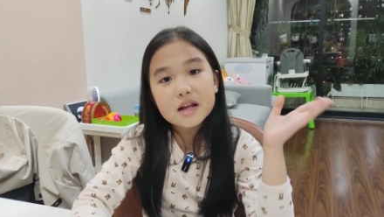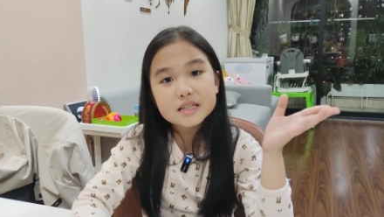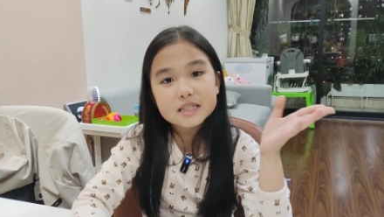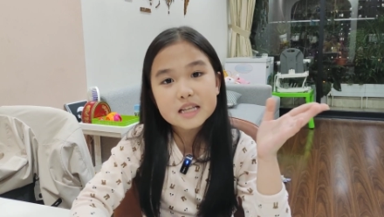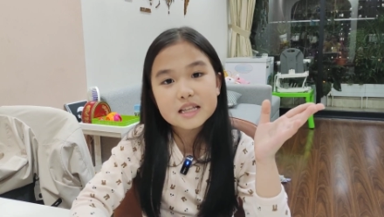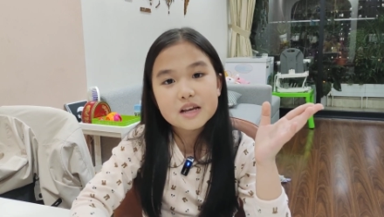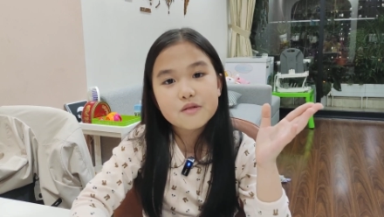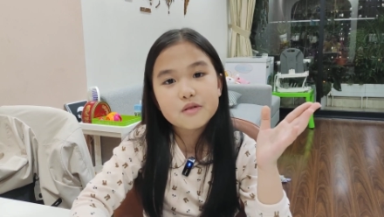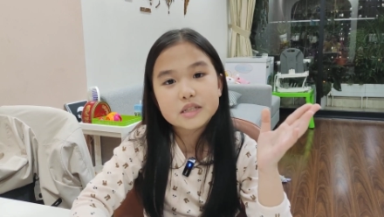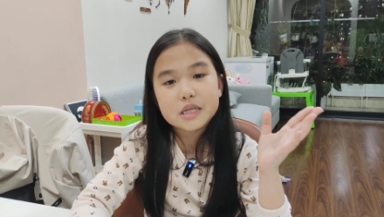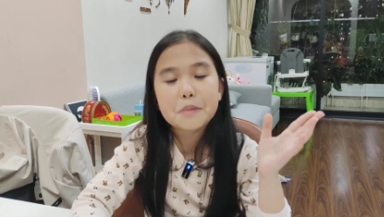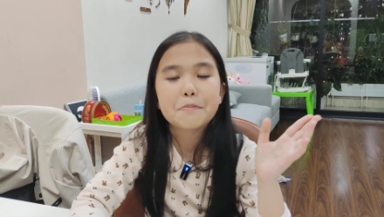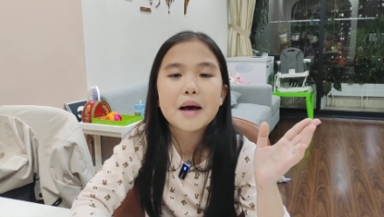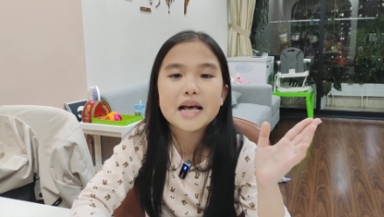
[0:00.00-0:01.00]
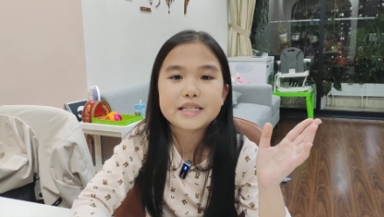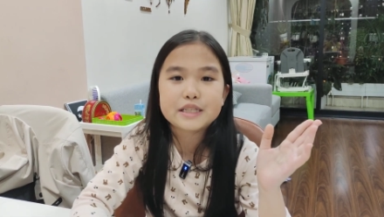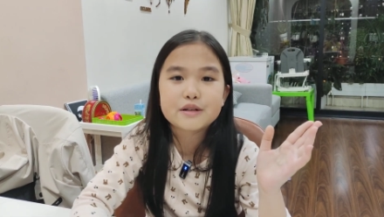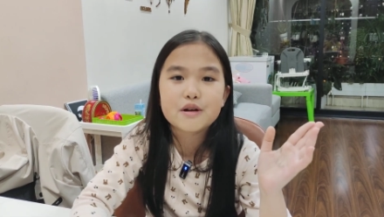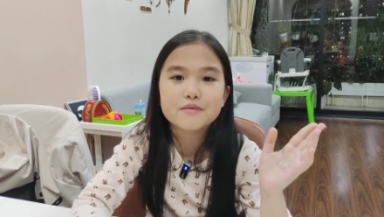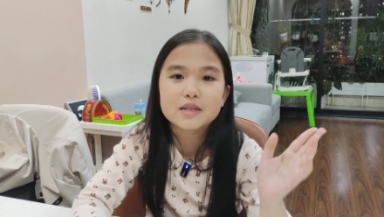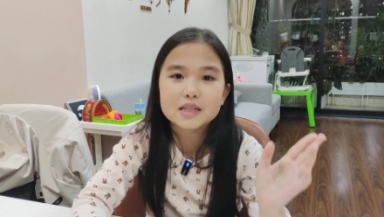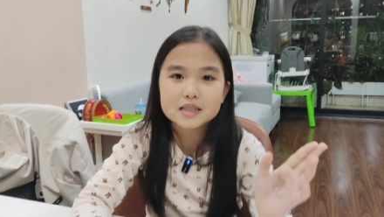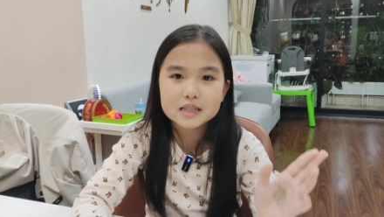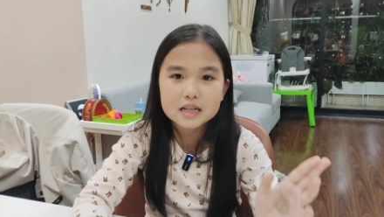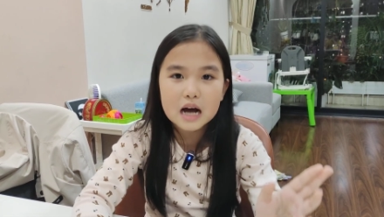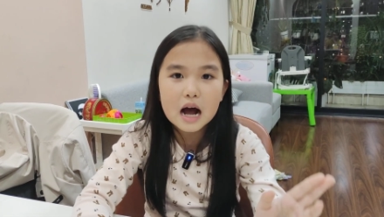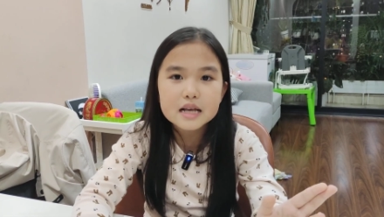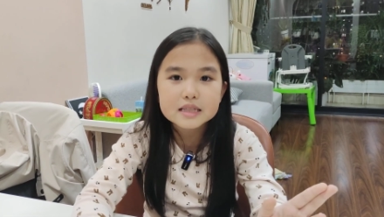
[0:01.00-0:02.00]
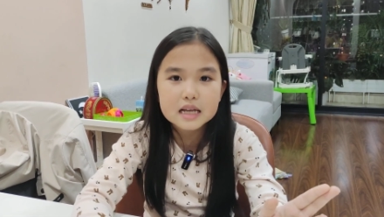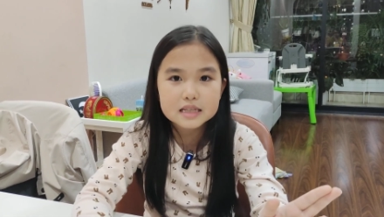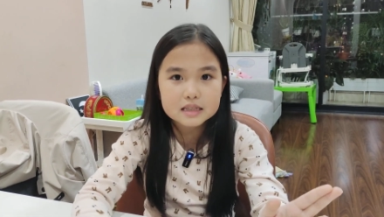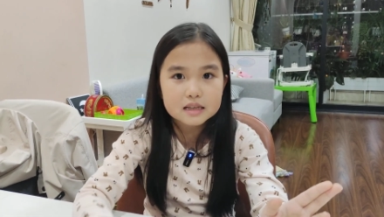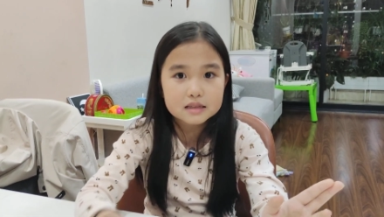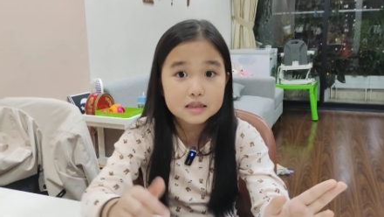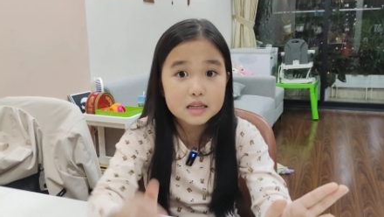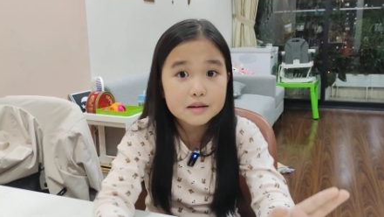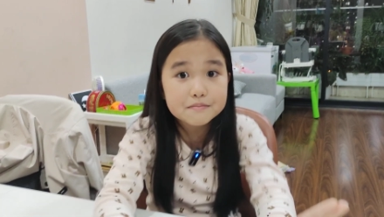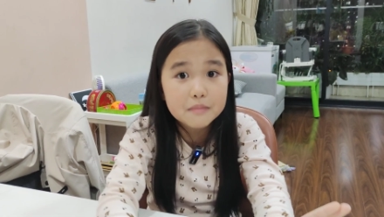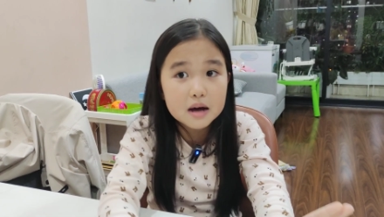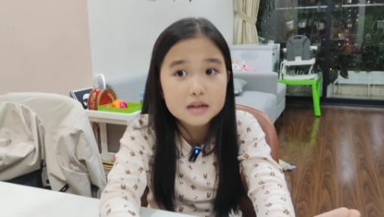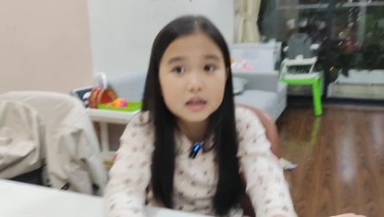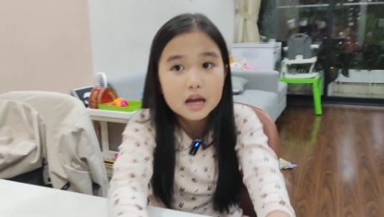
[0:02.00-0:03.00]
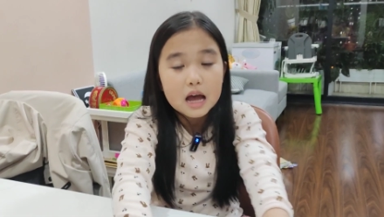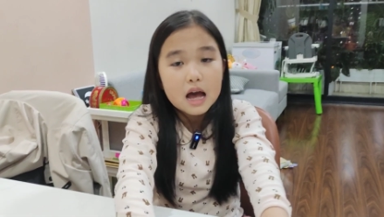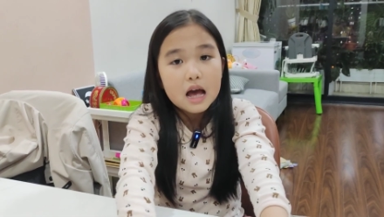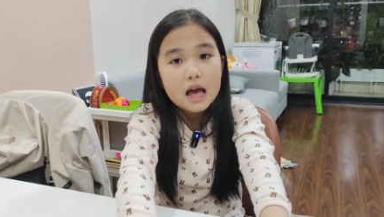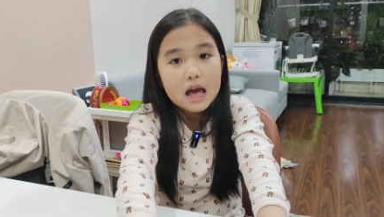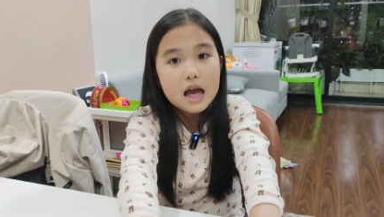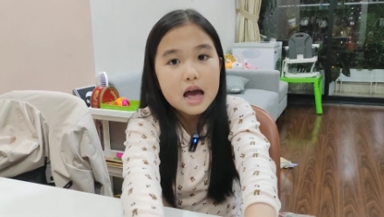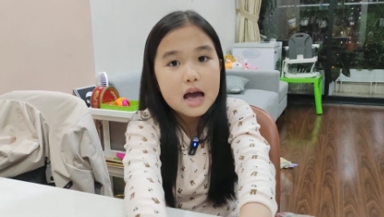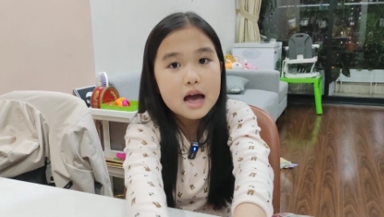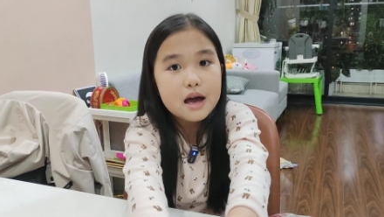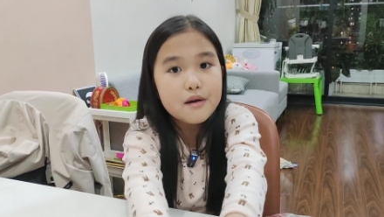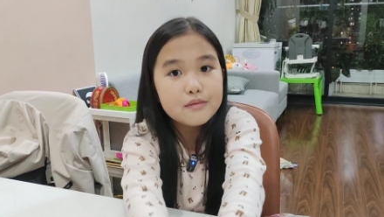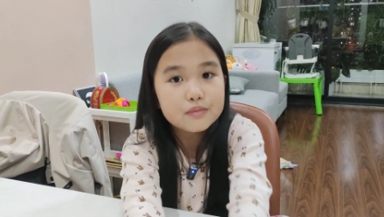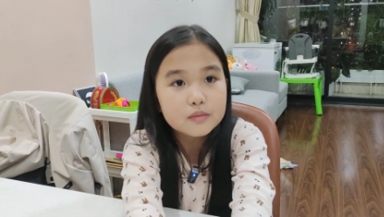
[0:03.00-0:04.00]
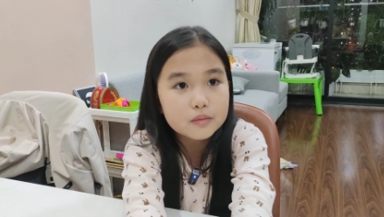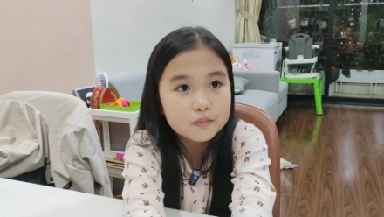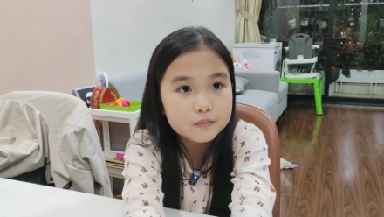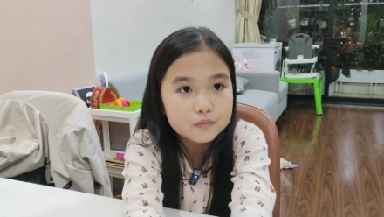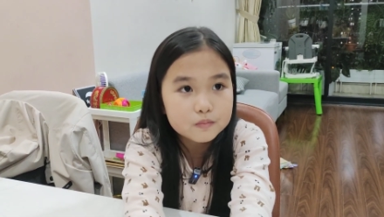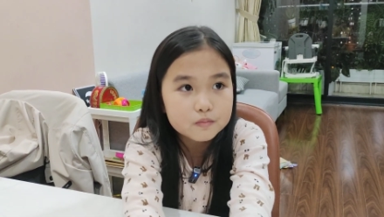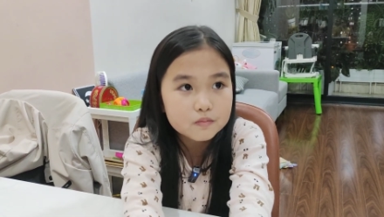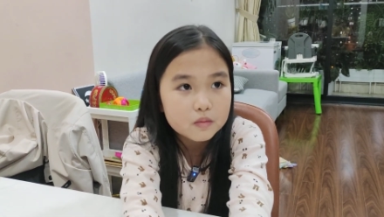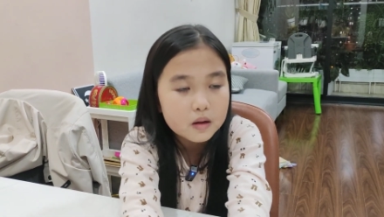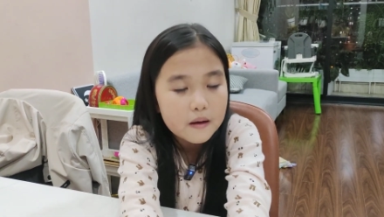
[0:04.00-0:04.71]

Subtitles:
friend said it was a master of disguise as a stick bug, and